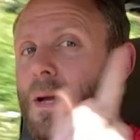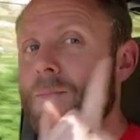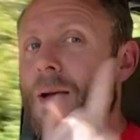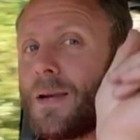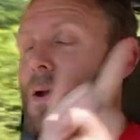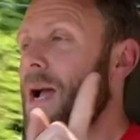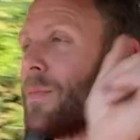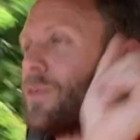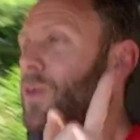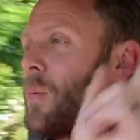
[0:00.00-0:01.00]
banner at the
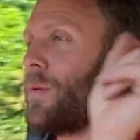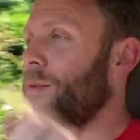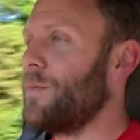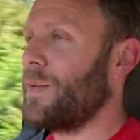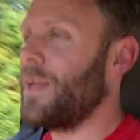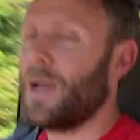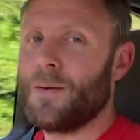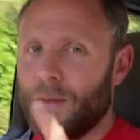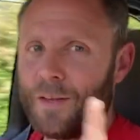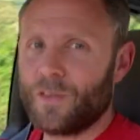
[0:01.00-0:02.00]
top of the video
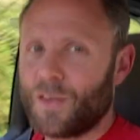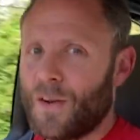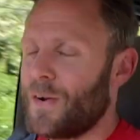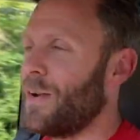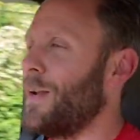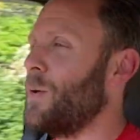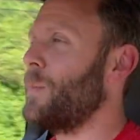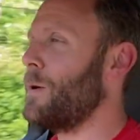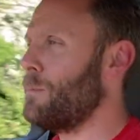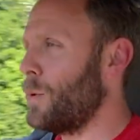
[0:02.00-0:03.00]
to learn a little
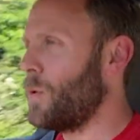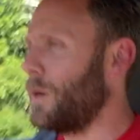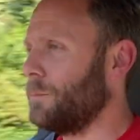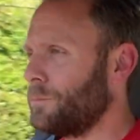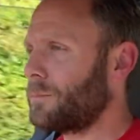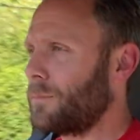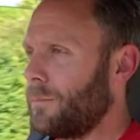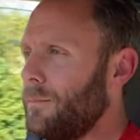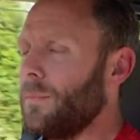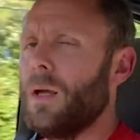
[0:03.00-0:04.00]
bit more.
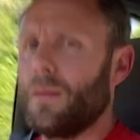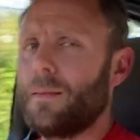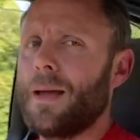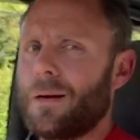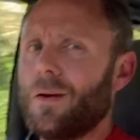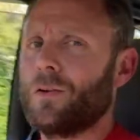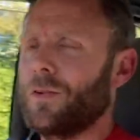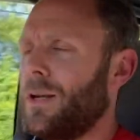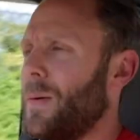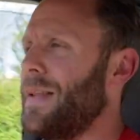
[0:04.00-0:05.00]
That car's
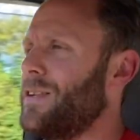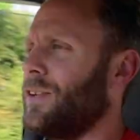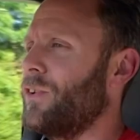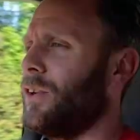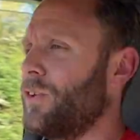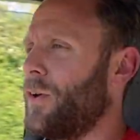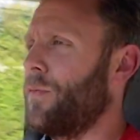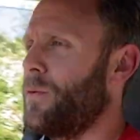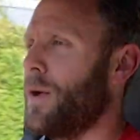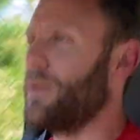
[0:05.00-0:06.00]
got no engine, so it's off the
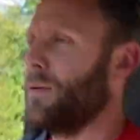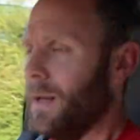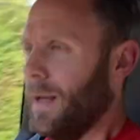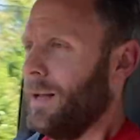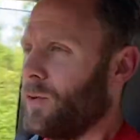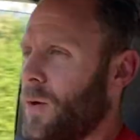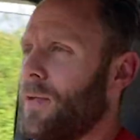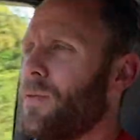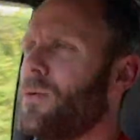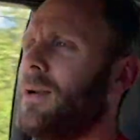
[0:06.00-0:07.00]
road. So I
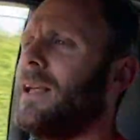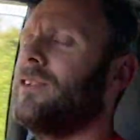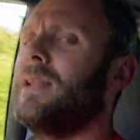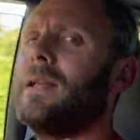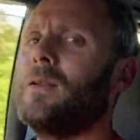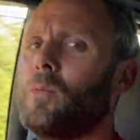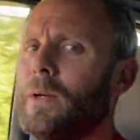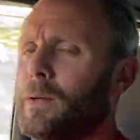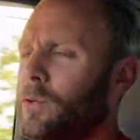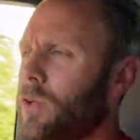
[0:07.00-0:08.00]
thought, let's nick the
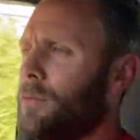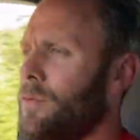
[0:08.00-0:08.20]
wheels off of